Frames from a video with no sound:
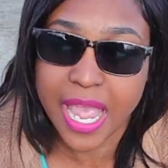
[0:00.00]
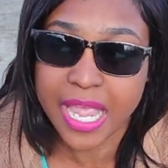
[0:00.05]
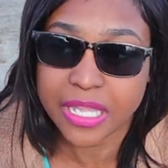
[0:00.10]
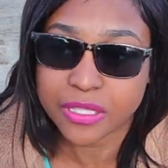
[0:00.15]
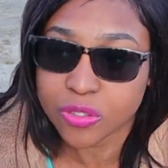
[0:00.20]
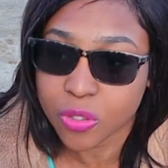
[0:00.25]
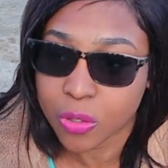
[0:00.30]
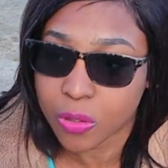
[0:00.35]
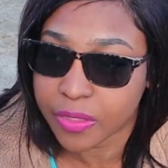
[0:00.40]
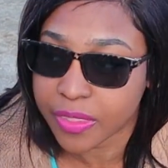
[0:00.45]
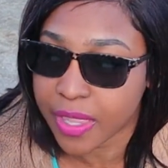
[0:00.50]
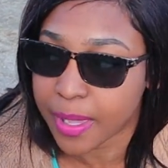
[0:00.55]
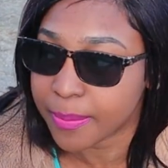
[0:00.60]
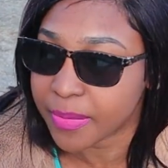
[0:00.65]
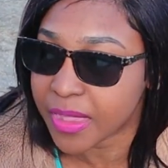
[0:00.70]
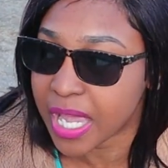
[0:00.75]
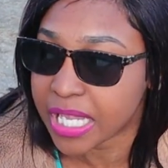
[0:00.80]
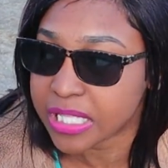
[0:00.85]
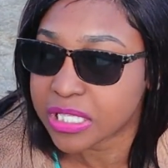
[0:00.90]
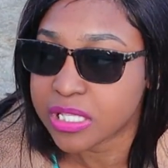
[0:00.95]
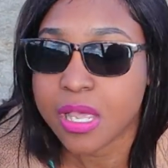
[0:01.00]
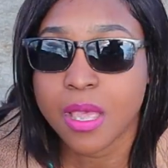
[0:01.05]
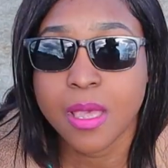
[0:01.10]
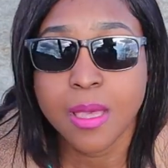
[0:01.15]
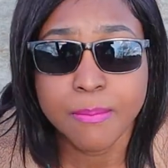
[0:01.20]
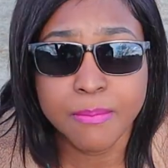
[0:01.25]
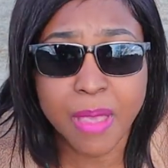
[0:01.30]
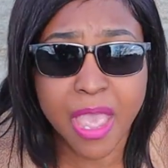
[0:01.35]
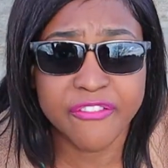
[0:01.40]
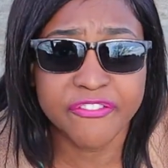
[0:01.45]
I told them that
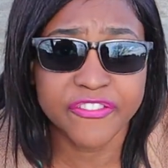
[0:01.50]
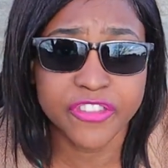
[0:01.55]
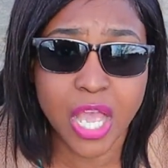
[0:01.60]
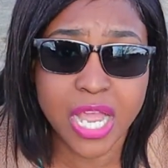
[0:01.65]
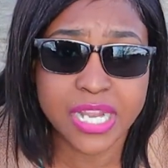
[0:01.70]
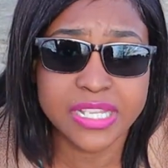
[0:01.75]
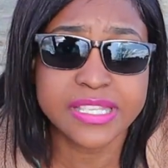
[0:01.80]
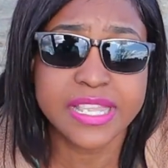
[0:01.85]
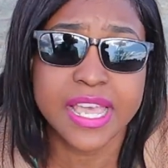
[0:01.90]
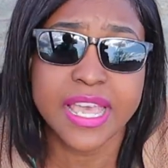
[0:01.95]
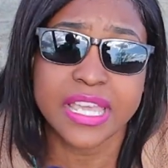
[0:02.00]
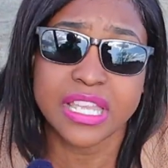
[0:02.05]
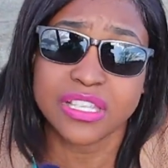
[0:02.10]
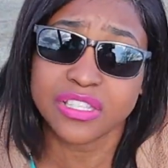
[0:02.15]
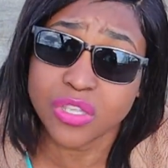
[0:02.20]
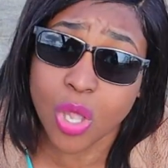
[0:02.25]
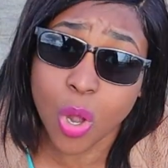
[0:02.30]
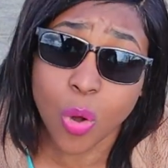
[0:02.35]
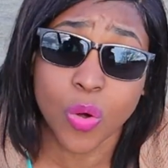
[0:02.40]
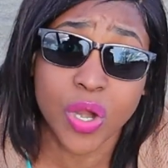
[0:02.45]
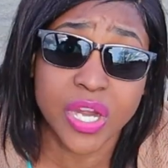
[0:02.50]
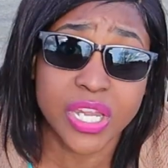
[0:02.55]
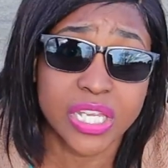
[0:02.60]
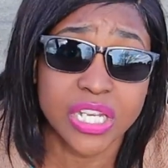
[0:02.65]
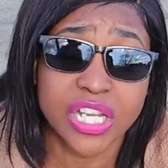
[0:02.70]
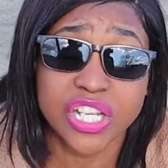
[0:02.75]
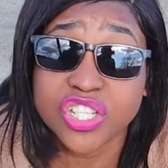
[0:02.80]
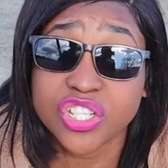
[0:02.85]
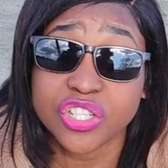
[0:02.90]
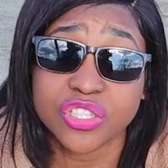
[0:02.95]
my fiance is now
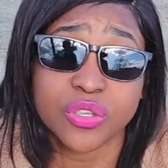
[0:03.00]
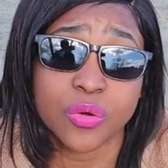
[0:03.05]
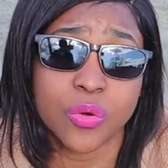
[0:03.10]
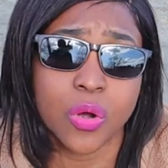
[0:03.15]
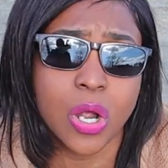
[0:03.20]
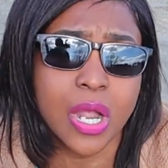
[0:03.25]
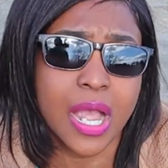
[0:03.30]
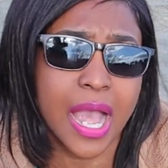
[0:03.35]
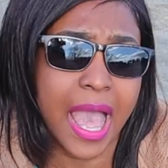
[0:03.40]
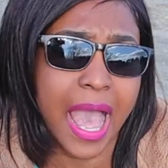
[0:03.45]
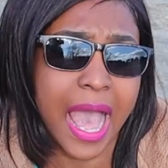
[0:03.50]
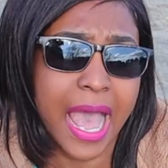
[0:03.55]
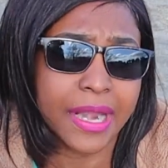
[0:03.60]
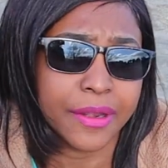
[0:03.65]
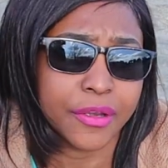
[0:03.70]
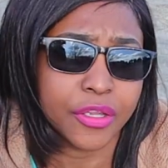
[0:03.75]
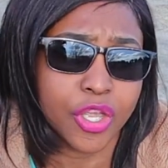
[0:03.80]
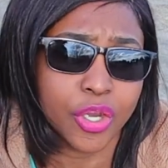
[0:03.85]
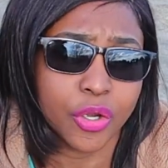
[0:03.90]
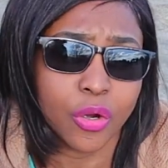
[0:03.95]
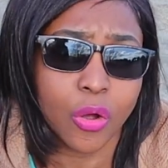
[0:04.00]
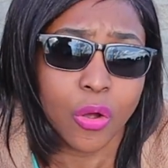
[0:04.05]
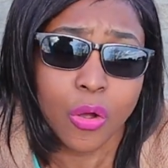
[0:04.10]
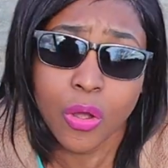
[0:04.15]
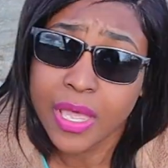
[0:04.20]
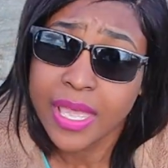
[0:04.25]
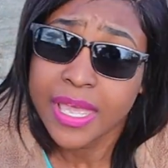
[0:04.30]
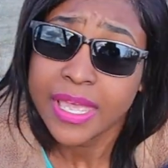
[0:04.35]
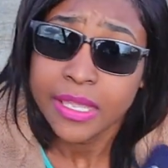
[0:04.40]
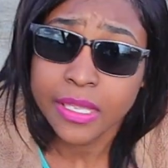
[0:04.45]
working in Shizuoka, and you know,
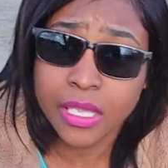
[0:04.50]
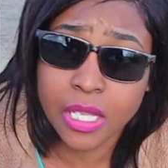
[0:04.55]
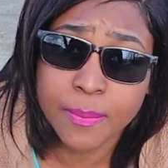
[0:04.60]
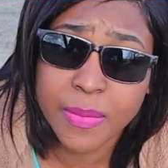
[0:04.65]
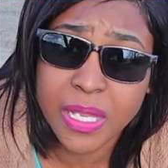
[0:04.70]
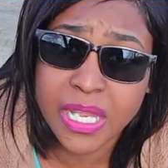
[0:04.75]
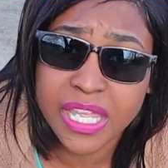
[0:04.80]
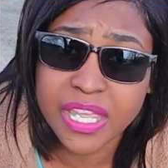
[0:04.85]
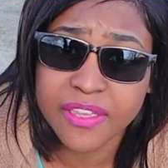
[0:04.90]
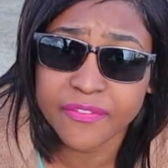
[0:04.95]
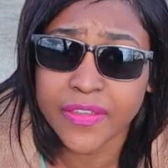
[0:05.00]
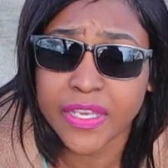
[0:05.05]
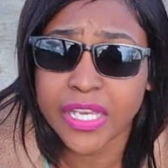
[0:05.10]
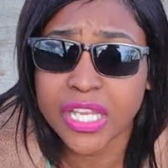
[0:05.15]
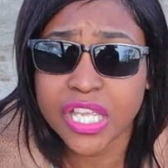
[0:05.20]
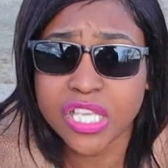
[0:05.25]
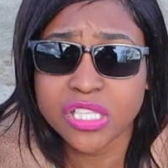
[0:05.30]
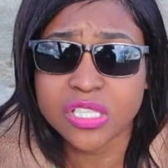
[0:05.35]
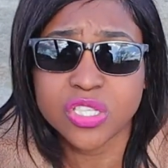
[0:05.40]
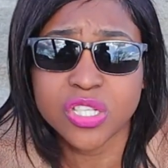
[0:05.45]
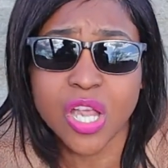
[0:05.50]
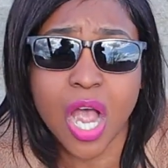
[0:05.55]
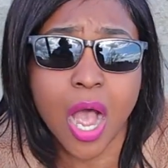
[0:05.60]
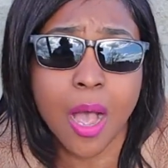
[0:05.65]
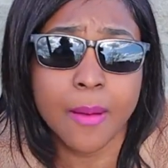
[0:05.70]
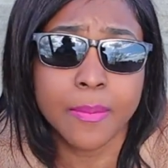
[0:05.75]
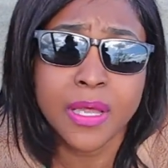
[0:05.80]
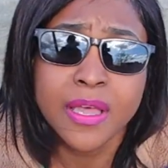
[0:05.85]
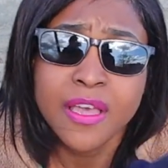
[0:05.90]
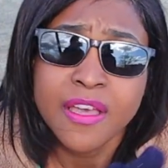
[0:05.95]
he'll be leaving his
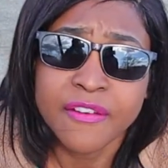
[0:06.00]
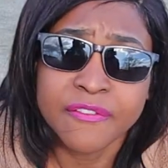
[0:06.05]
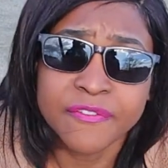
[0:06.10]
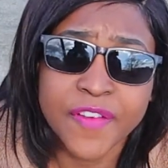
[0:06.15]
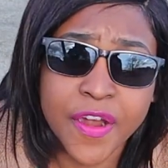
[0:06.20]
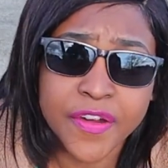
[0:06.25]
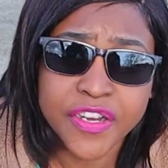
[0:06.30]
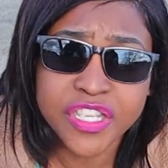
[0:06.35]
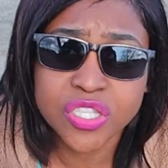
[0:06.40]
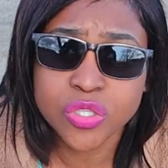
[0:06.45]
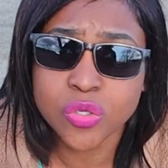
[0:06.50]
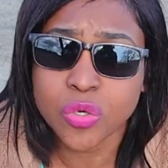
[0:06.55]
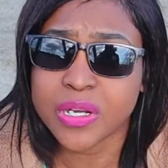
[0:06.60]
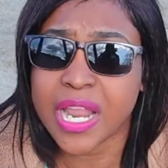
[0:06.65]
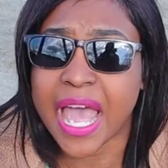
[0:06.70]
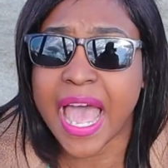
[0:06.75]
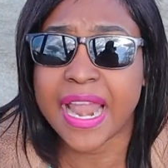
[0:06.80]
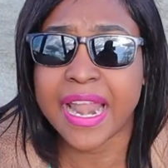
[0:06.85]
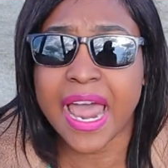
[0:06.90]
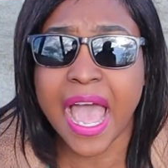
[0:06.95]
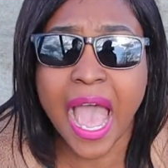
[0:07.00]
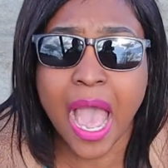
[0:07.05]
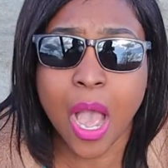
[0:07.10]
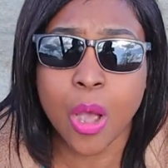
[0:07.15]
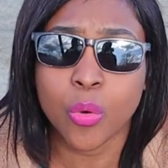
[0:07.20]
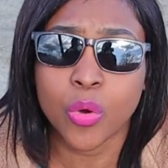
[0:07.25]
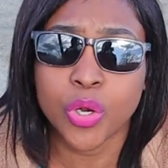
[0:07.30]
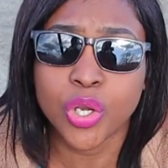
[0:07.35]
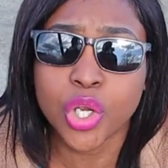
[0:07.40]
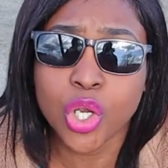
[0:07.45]
job very soon, and
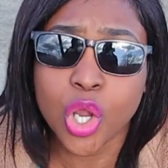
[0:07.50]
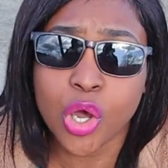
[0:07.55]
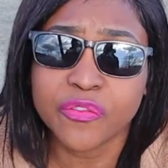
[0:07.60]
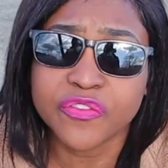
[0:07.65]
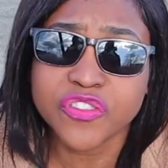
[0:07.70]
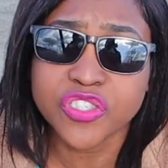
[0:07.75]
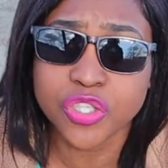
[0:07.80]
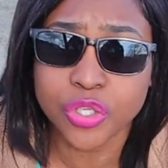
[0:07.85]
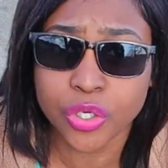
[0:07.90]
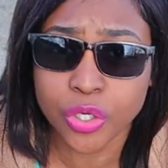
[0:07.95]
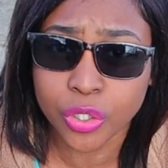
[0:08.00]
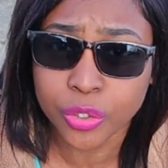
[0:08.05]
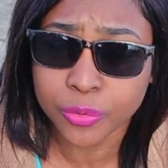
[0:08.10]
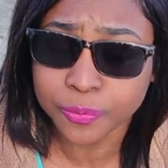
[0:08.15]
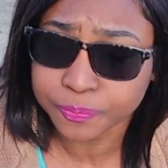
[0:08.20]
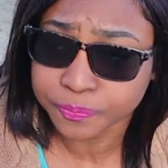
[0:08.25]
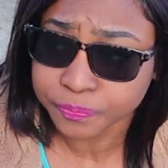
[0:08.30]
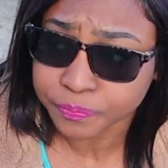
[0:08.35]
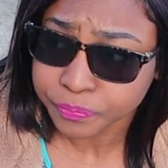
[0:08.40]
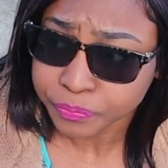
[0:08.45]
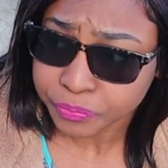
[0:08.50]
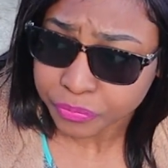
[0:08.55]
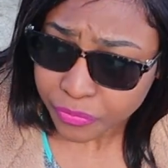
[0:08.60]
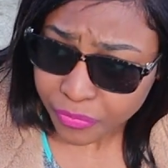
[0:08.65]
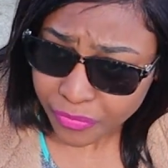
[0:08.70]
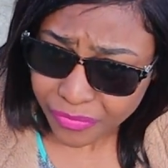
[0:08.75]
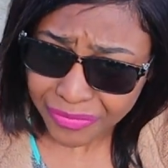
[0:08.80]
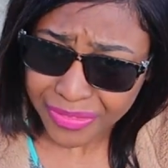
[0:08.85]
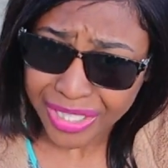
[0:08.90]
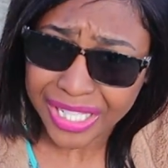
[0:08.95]
I would love to
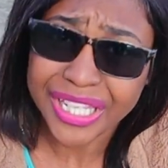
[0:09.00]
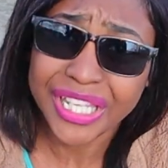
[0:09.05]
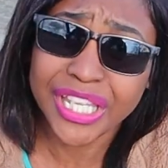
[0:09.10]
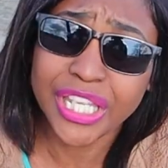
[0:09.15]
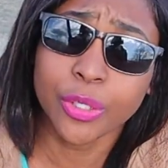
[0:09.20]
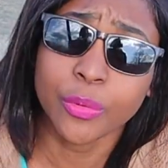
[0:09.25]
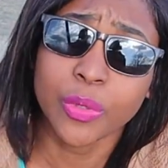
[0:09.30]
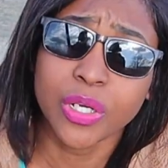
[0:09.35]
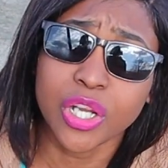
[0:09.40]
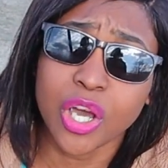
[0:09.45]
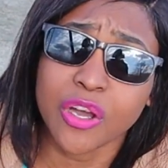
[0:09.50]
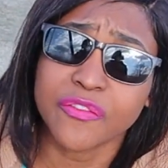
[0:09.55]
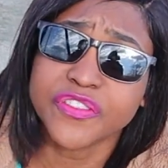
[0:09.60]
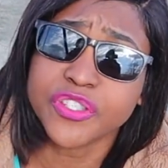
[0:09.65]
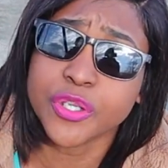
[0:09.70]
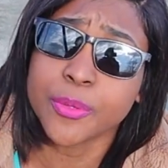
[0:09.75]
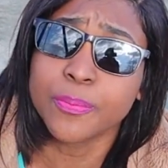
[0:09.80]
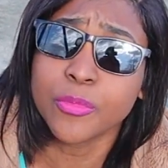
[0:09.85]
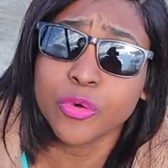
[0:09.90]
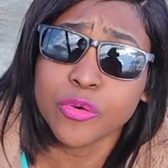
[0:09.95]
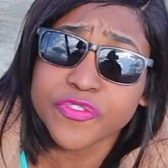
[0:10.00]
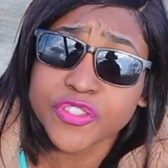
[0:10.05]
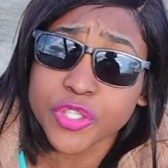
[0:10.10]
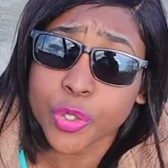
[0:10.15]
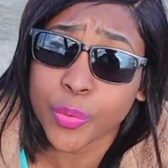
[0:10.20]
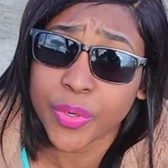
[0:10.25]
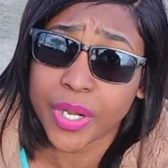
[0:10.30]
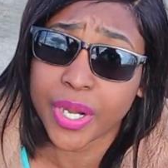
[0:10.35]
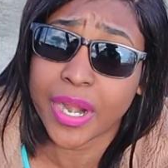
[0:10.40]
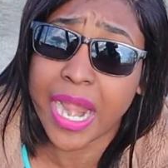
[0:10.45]
he would love to move
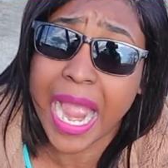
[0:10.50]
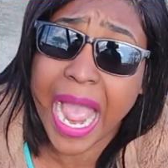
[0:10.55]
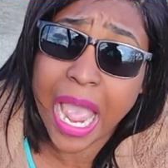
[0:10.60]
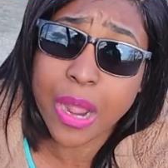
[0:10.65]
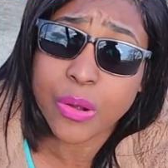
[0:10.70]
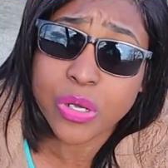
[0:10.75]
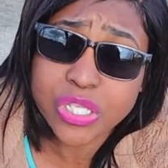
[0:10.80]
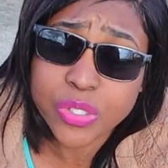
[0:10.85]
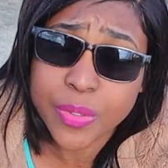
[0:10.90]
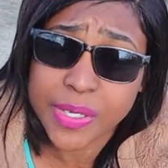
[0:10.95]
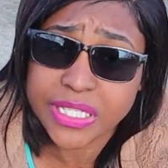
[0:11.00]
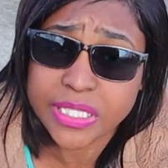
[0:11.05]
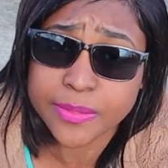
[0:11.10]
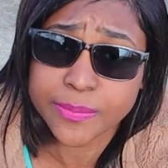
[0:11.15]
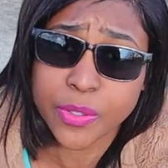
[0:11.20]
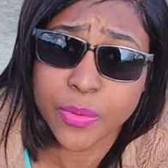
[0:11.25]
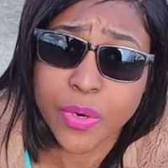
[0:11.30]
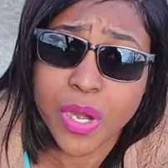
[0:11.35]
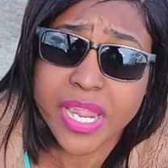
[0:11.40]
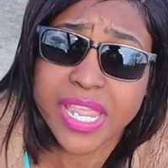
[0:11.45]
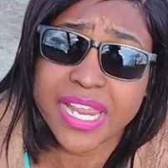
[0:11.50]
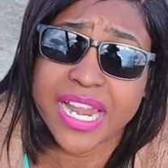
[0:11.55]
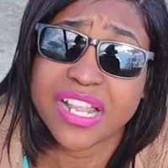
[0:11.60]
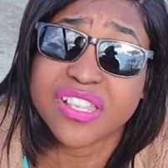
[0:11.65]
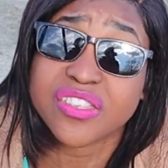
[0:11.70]
to where I was going to be working.